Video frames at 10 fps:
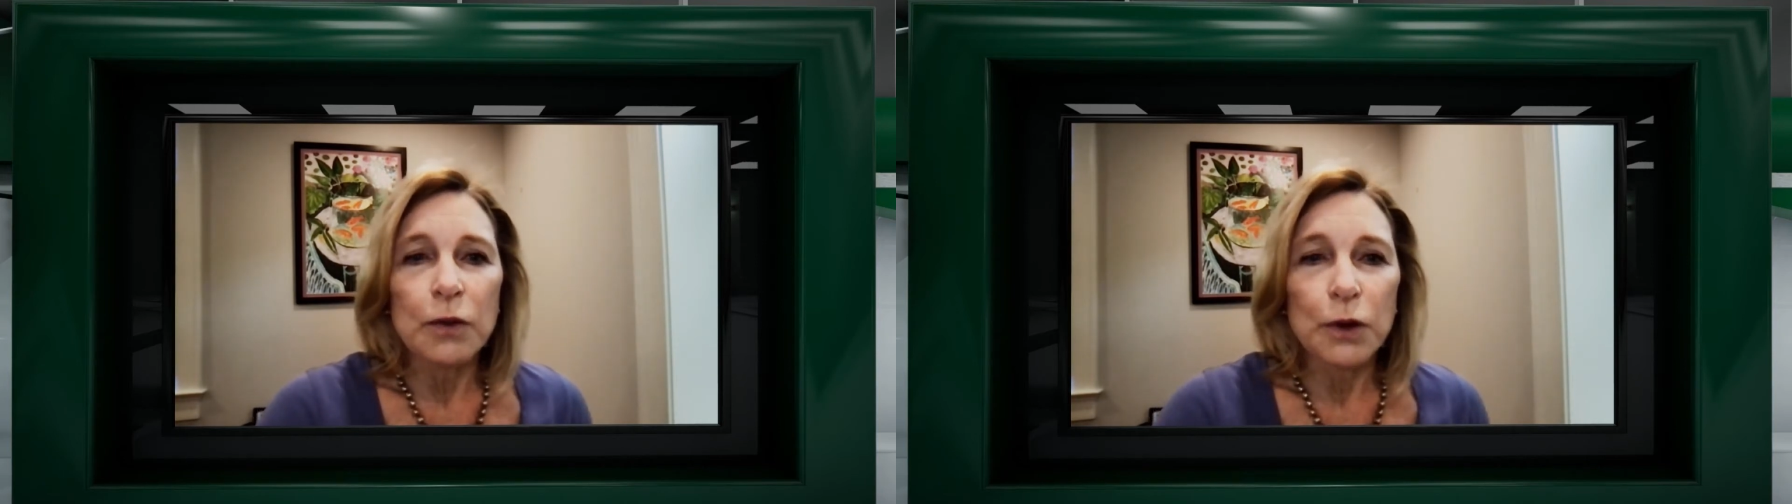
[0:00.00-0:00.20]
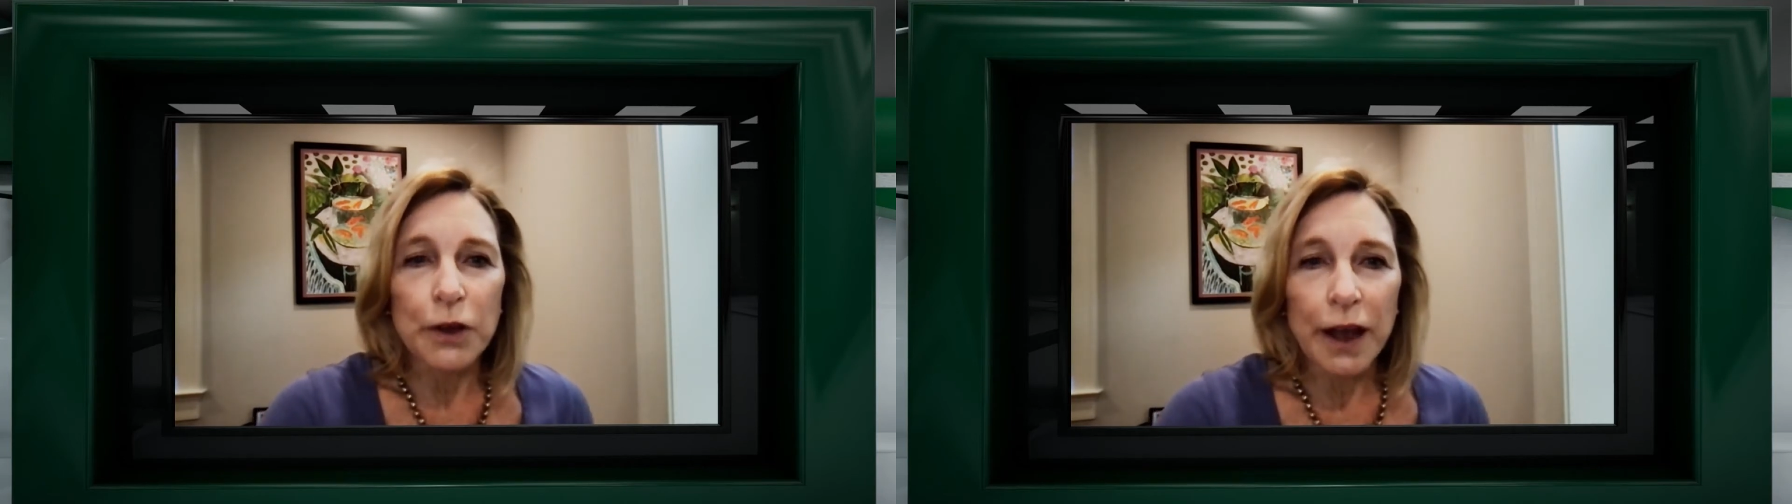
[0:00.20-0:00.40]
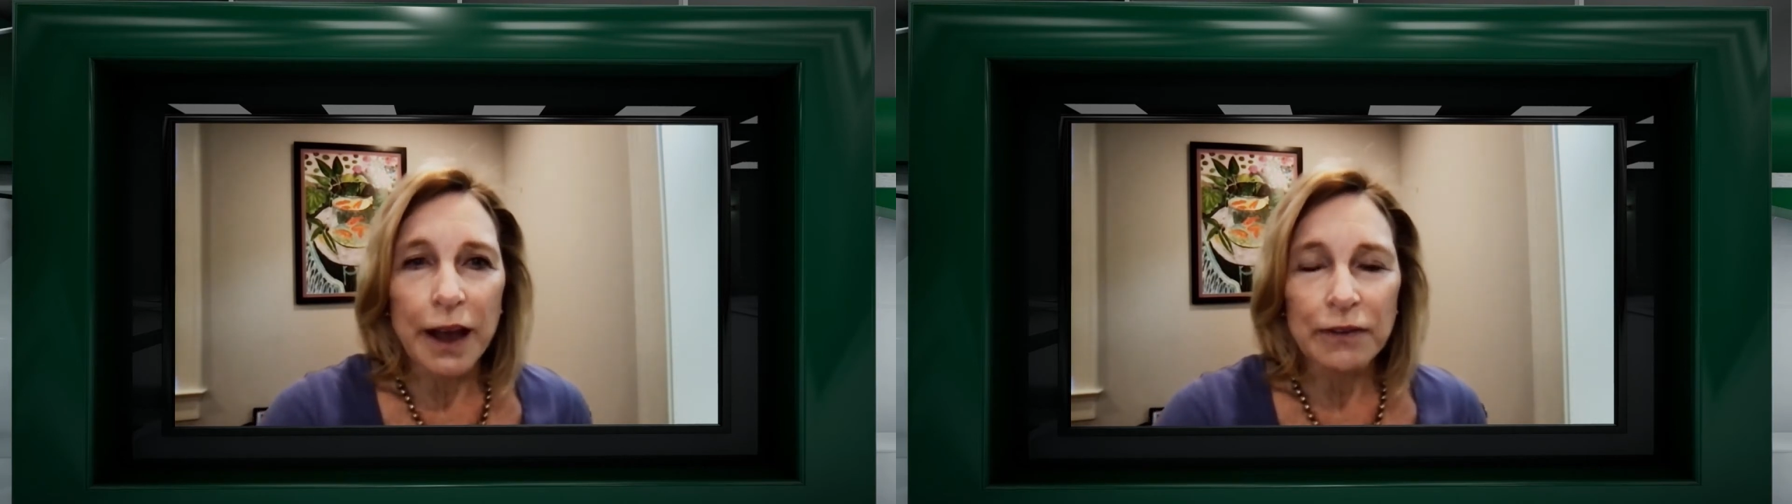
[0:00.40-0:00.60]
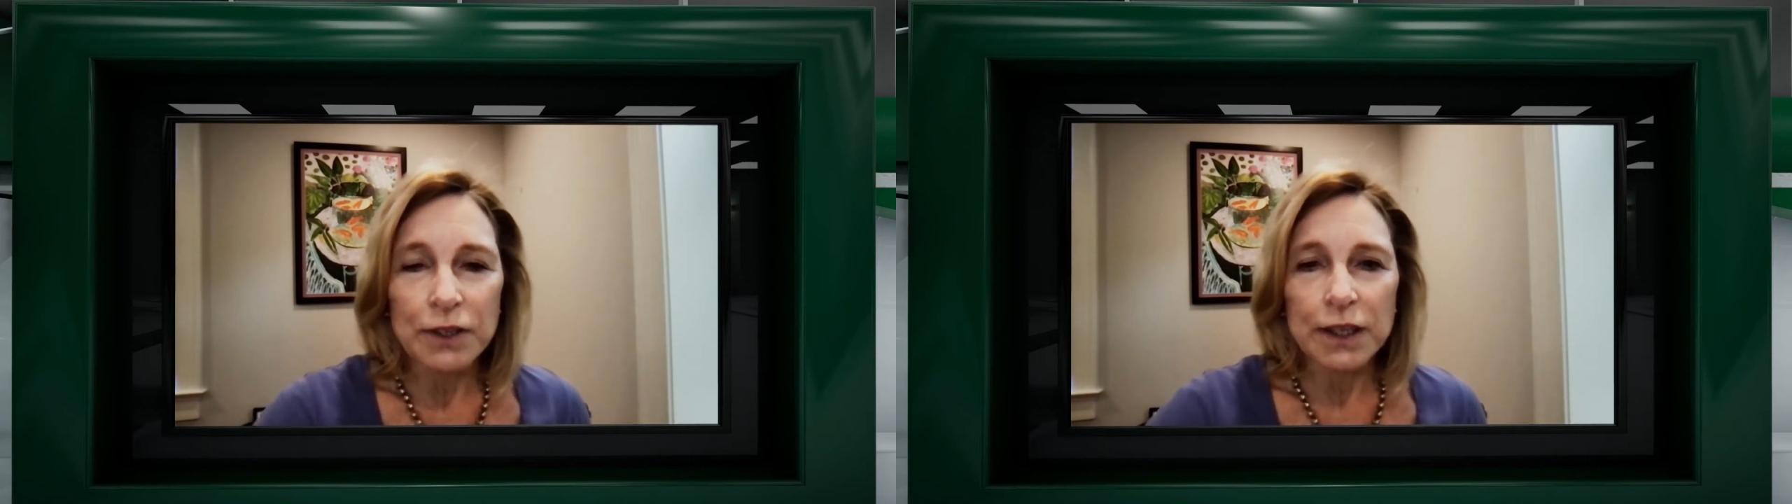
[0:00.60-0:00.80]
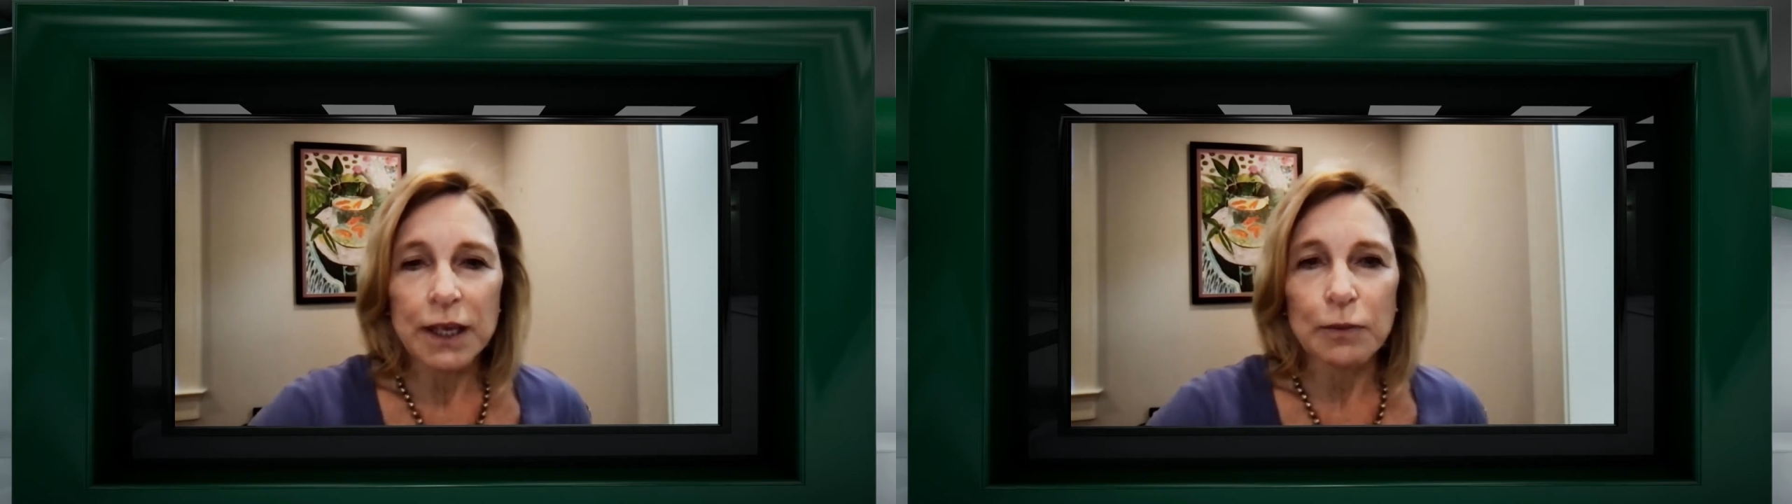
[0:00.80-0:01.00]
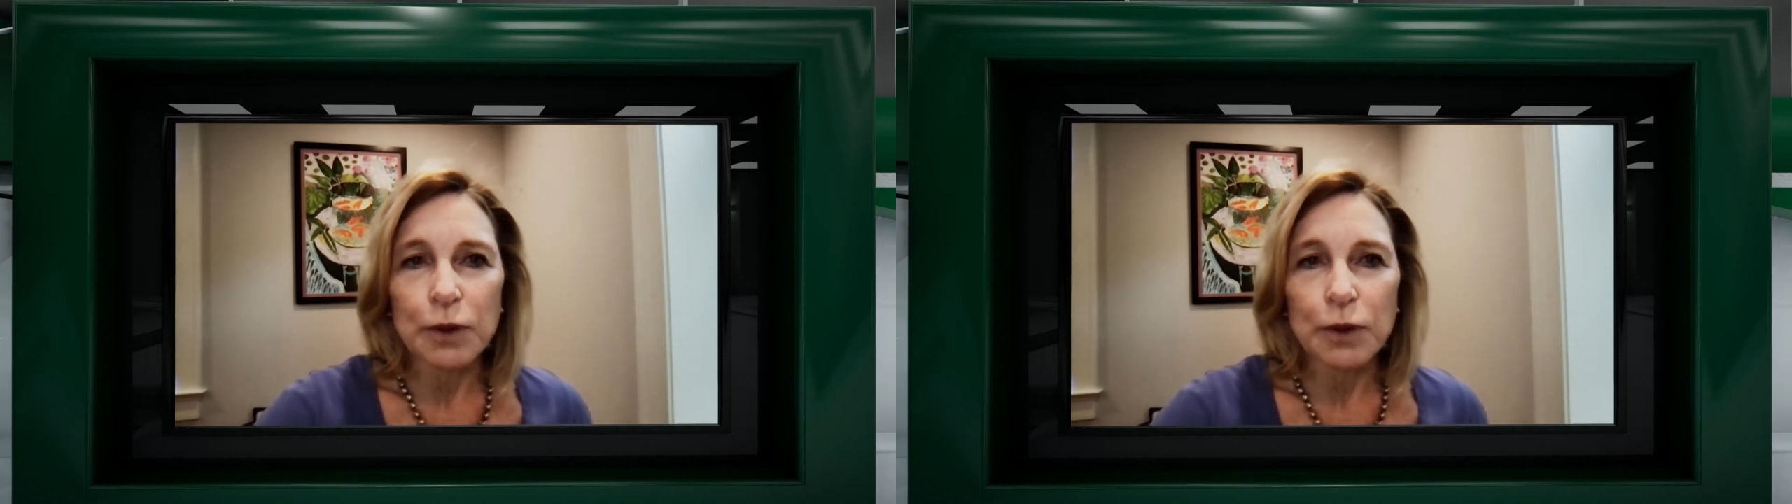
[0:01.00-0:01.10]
where you have to keep